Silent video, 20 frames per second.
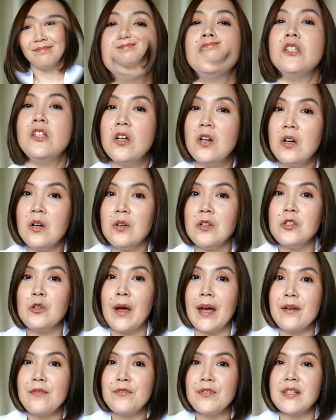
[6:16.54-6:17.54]
So,
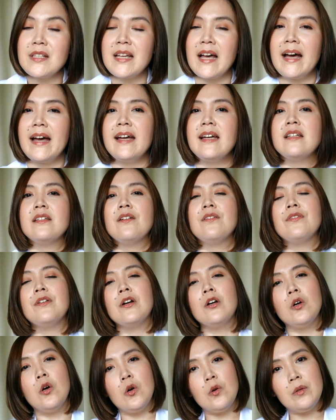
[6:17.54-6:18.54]
to emphasize,
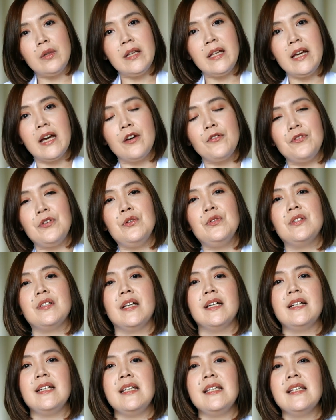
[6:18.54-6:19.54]
there are only a few
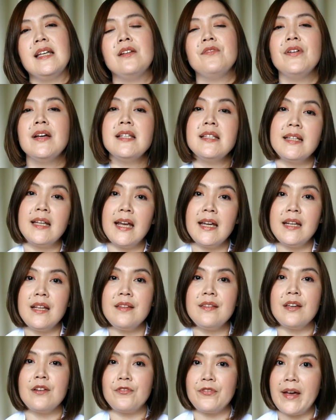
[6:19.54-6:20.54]
studies investigating
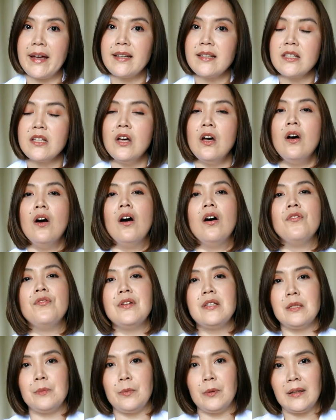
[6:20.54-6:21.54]
the effects of
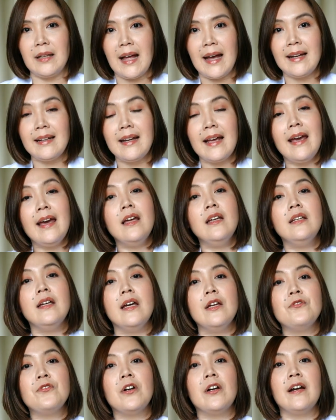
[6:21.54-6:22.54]
visible light and
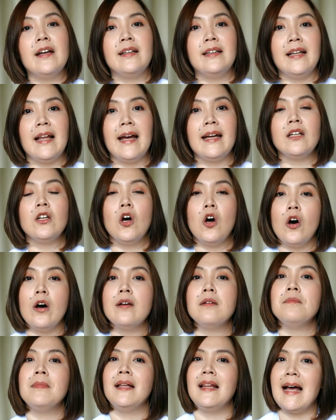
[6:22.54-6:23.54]
infrared light
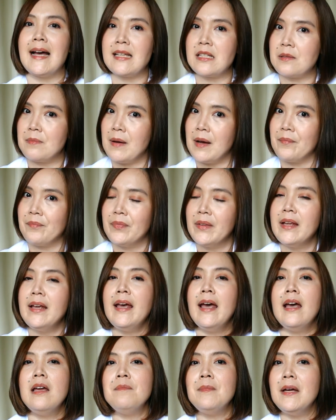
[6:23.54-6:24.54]
on melasma.
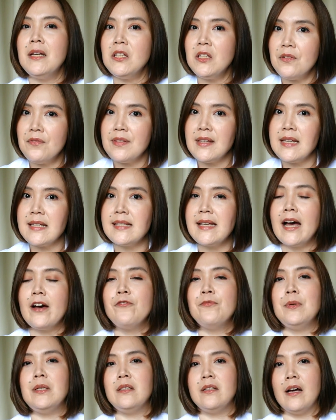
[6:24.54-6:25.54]
And many of these
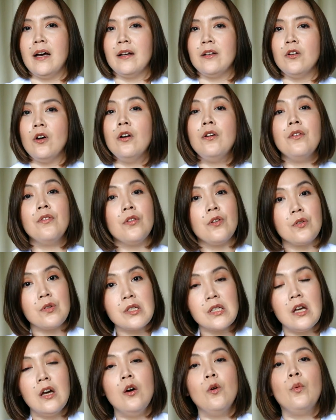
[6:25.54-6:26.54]
have been done on
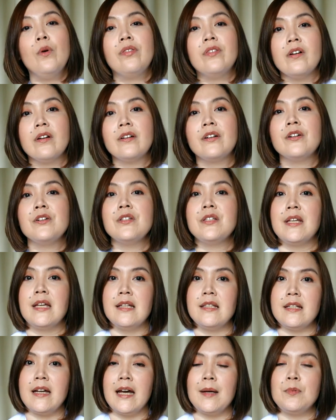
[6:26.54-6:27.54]
those with darker
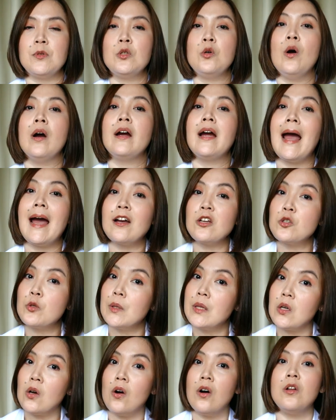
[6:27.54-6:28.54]
skin types who are
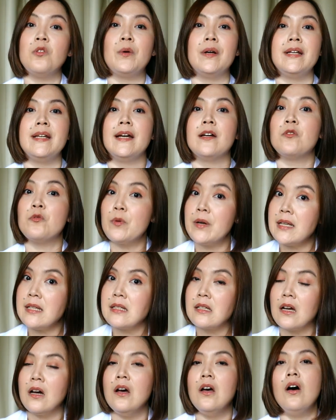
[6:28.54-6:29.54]
actually already at
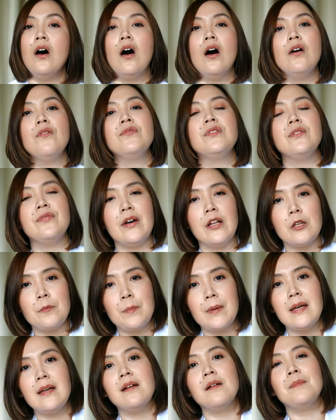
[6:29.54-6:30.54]
risk of
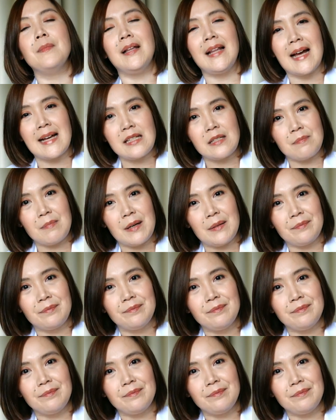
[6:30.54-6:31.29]
developing melasma.